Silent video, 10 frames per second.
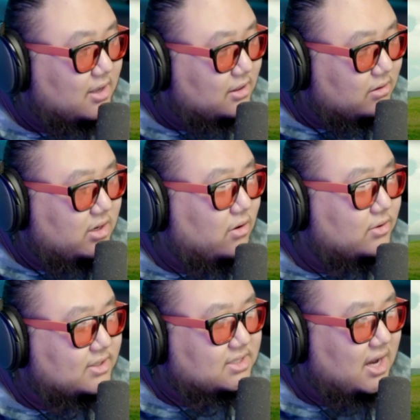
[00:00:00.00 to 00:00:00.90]
Look at all
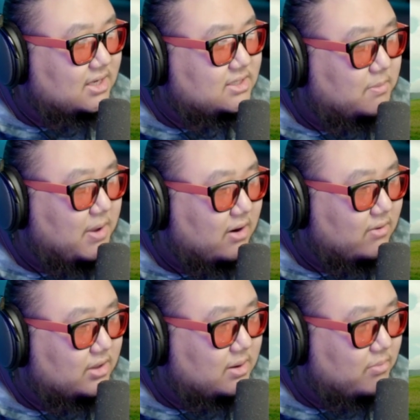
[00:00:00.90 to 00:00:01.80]
the skies in the
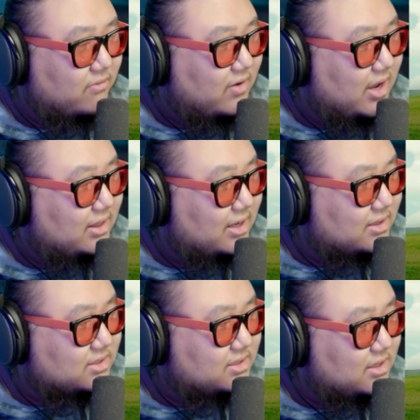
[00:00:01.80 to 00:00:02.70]
background that provide like
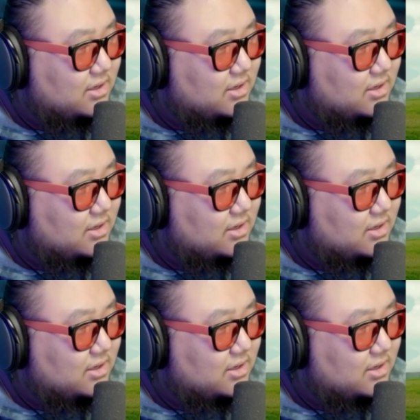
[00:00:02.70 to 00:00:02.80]
this